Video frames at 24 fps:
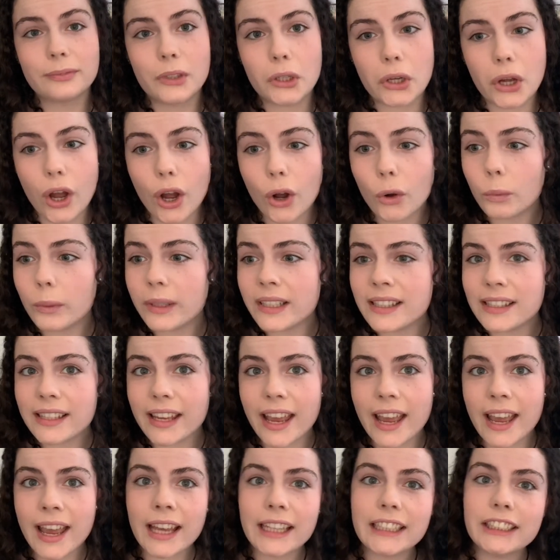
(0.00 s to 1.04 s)
are we
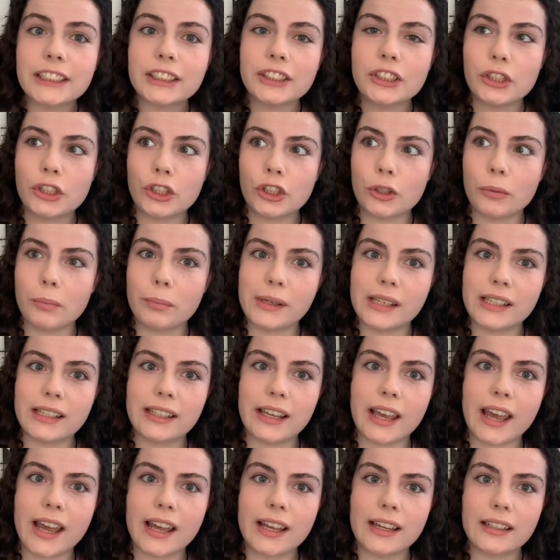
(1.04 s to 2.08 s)
scared? You should be
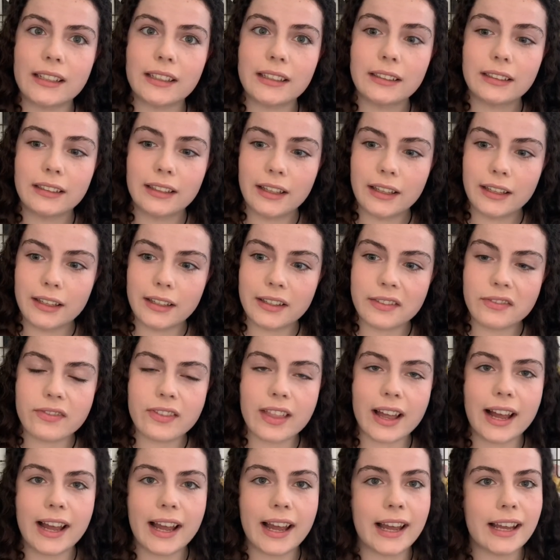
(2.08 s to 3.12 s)
scared.
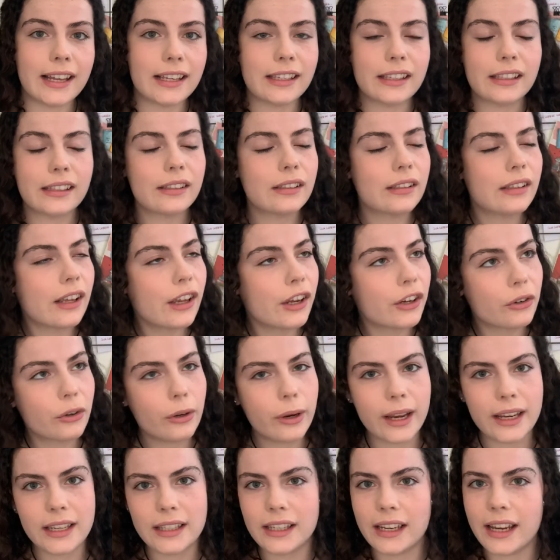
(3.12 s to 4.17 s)
That has a
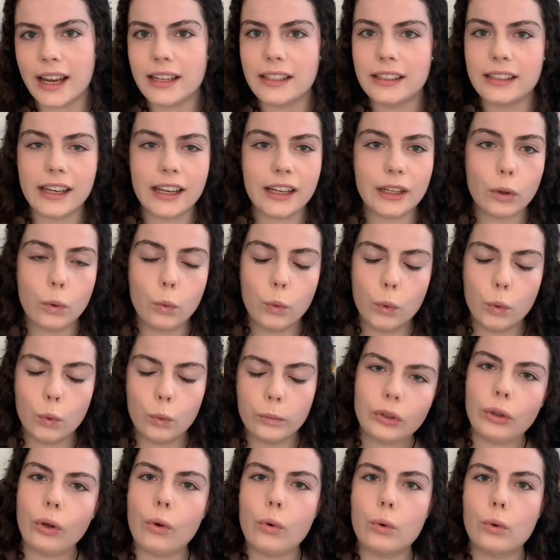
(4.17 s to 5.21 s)
crazy ending. Ooh.
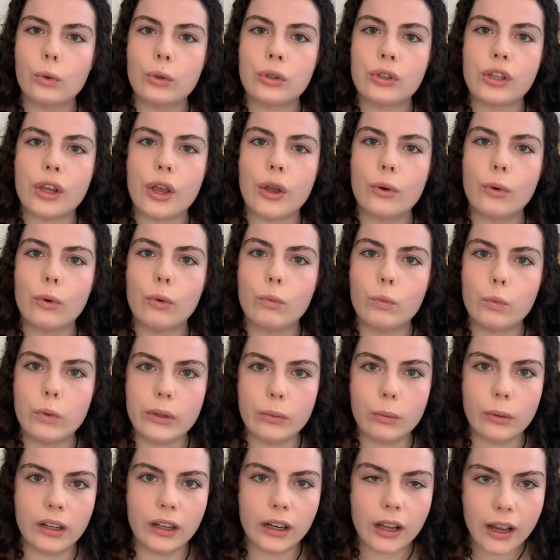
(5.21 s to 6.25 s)
Also, We
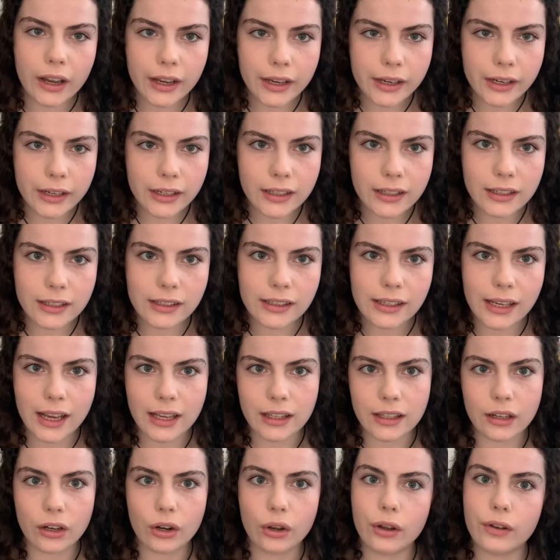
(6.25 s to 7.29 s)
Were Liars has
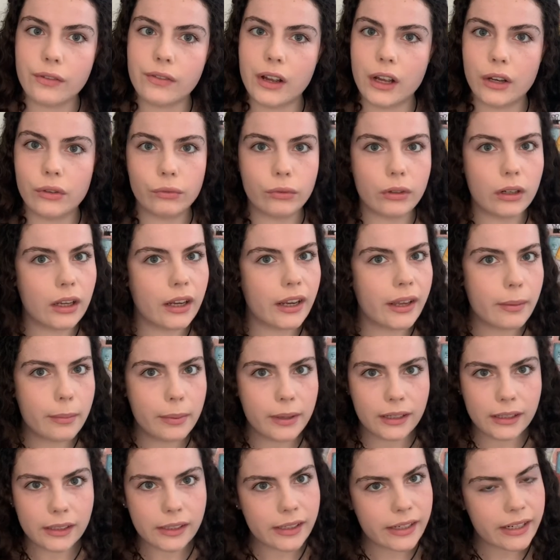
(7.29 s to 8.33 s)
a lot of
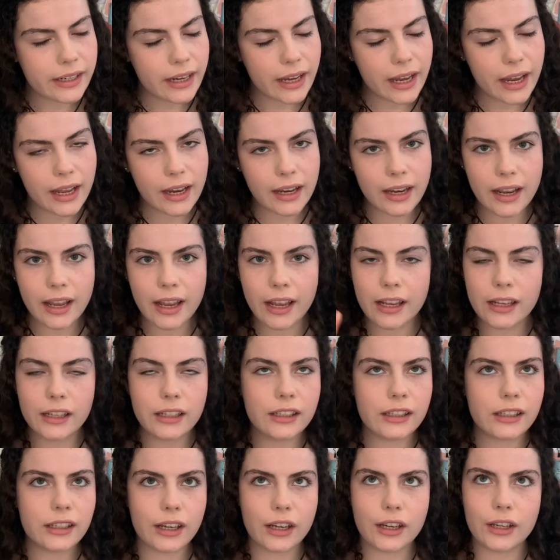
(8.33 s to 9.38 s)
unreliability in
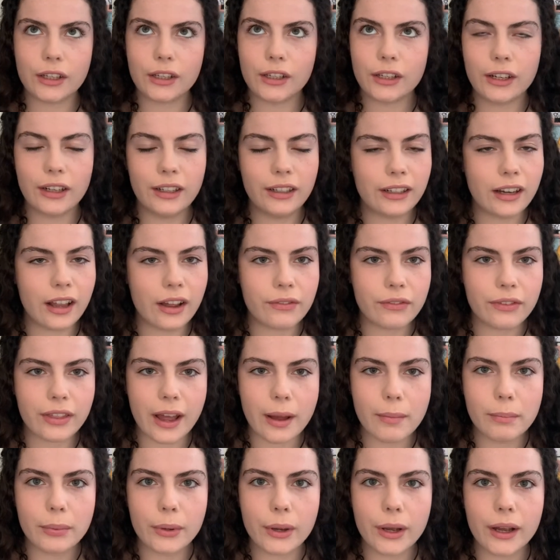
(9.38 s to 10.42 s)
it. Love
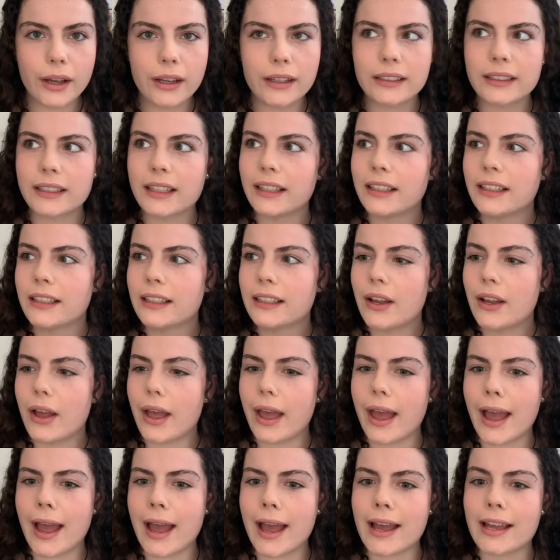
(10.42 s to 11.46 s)
that book.
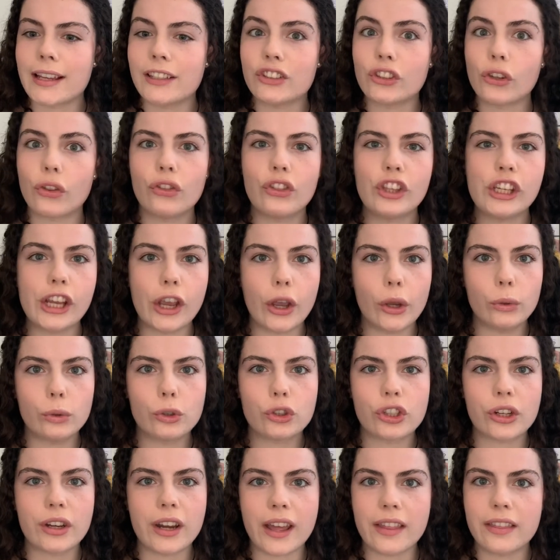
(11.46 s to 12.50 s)
And The
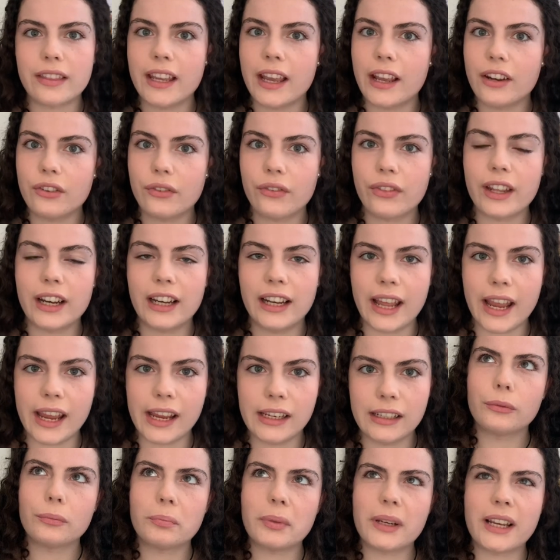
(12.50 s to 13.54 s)
Ocean at the End of the
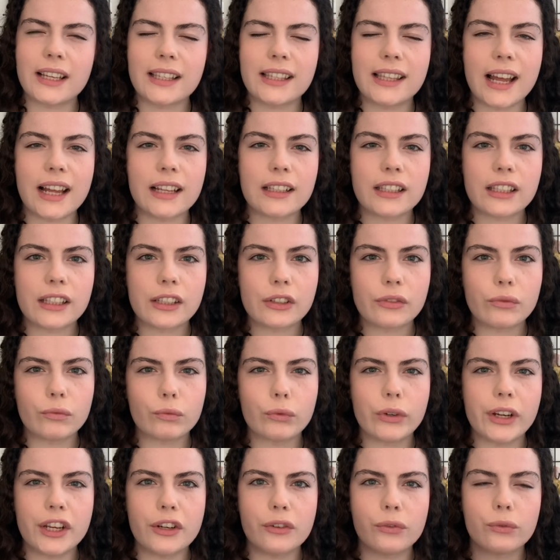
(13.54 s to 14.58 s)
Lane, because that's
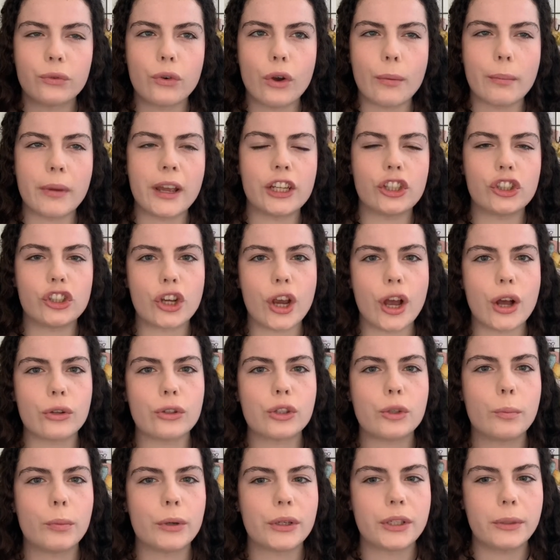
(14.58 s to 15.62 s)
written from a child's
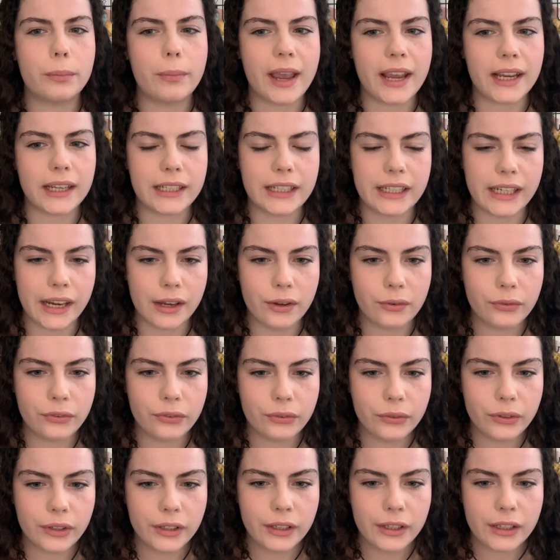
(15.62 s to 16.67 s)

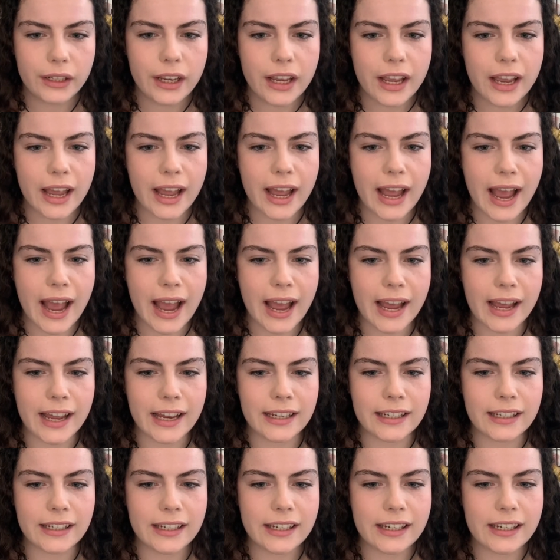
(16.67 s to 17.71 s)
perspective.
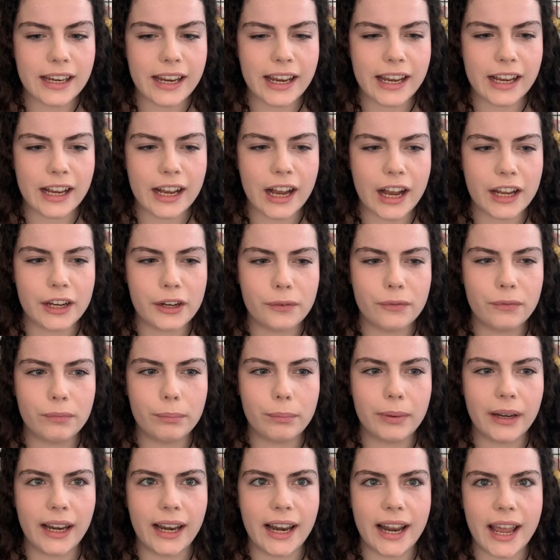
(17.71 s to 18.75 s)
And it kind of
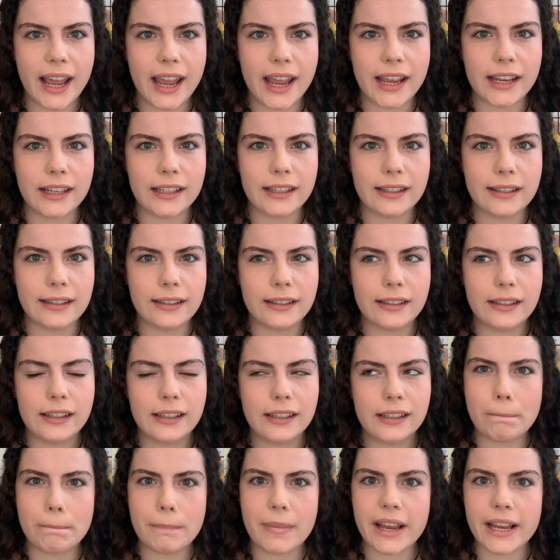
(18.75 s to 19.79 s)

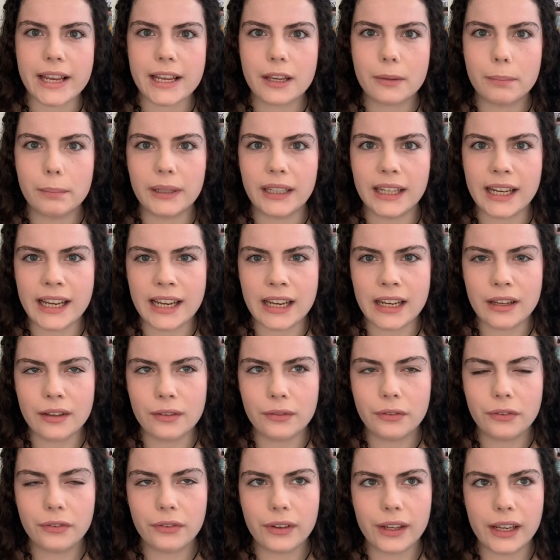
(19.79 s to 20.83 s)
blends
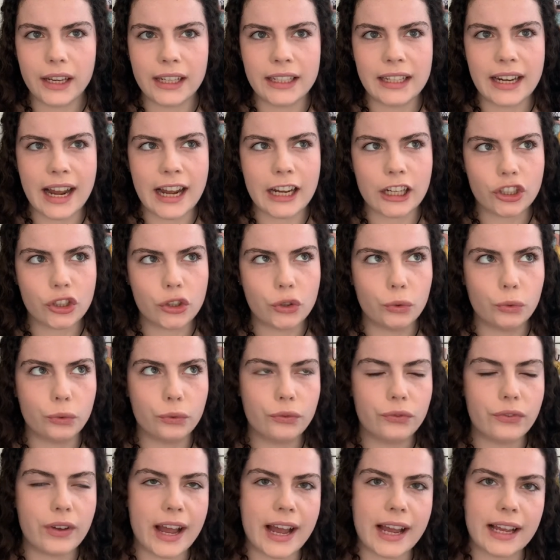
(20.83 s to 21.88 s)
make-believe and actual
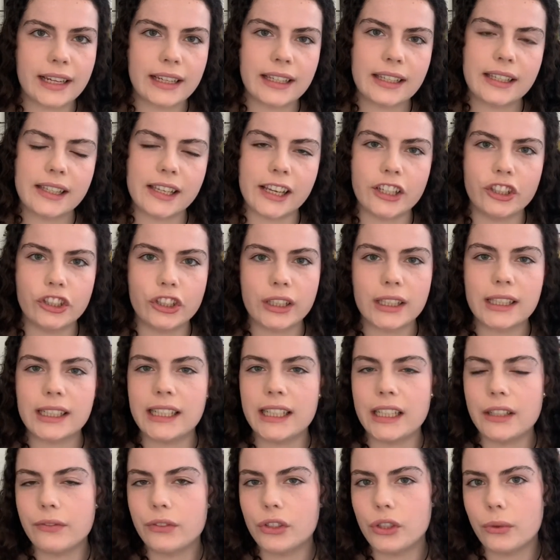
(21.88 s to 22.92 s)
facts and just
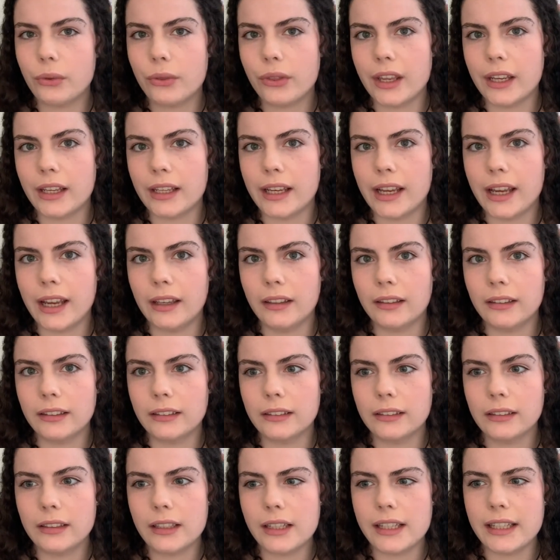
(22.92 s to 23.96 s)
leaves you thinking,
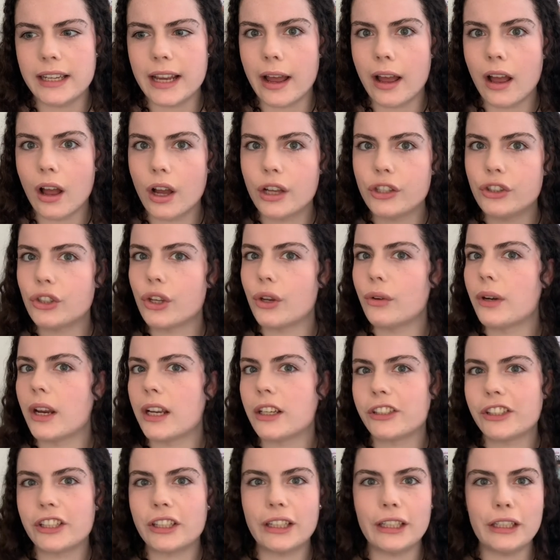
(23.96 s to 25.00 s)
yeah, I don't
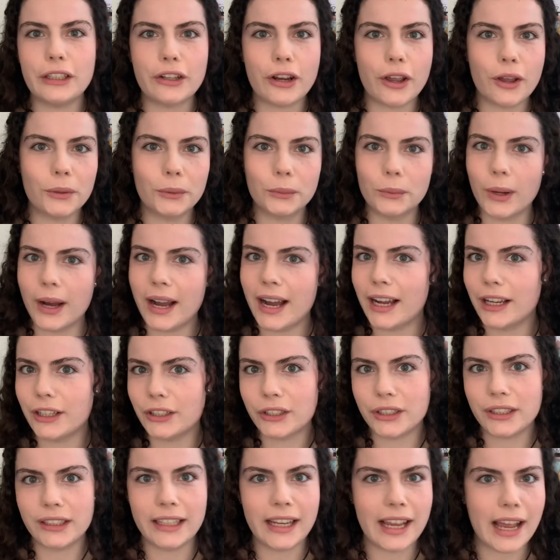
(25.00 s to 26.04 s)
actually know what
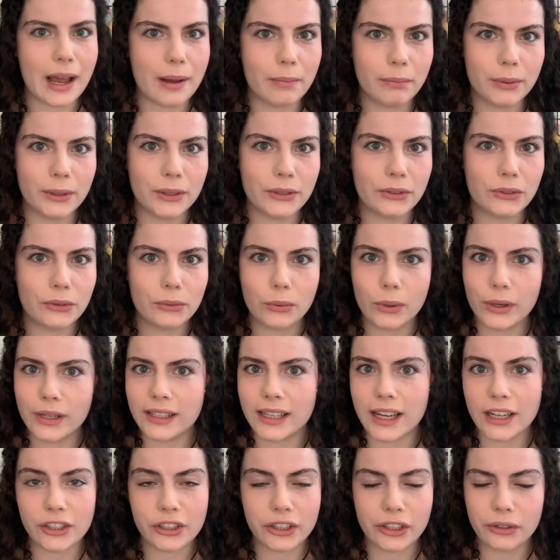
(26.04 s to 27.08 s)
actually happened, what is
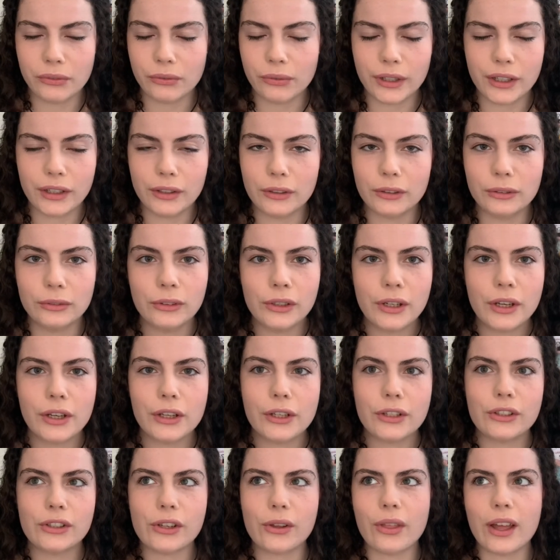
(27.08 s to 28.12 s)
actually real.
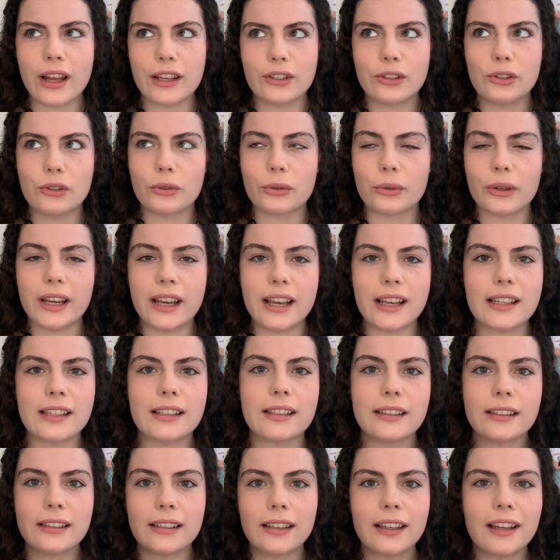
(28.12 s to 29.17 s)
So that story
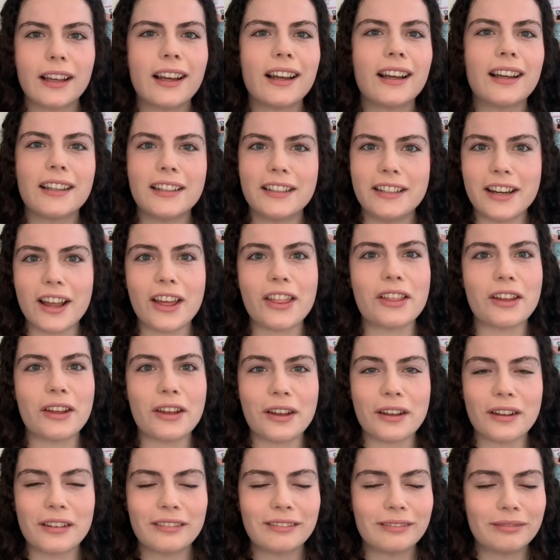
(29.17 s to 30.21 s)
is
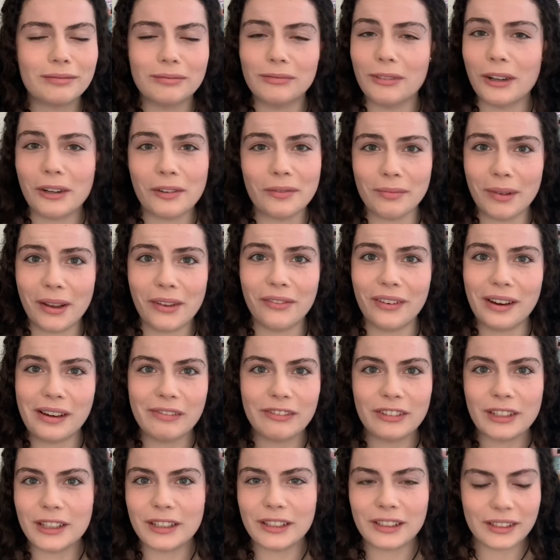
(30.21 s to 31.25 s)
another one of my
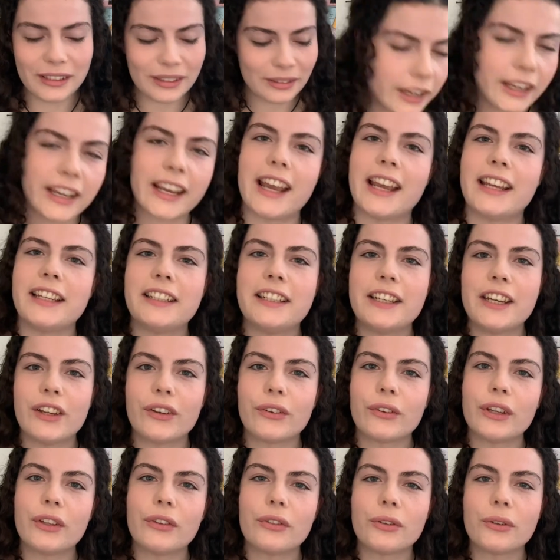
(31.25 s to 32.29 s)
favourites. Okay,
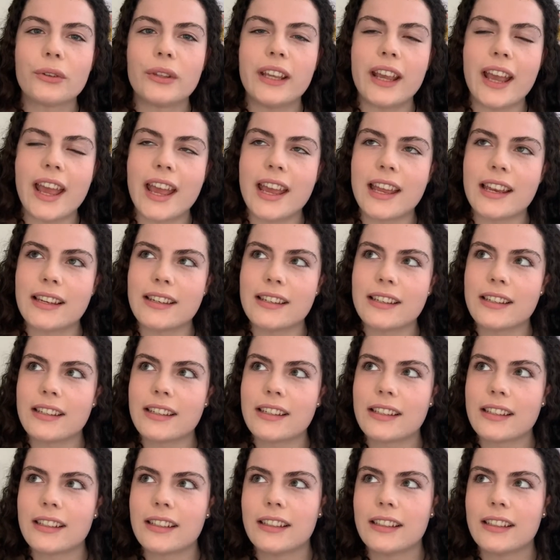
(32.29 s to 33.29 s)
nearing through the end.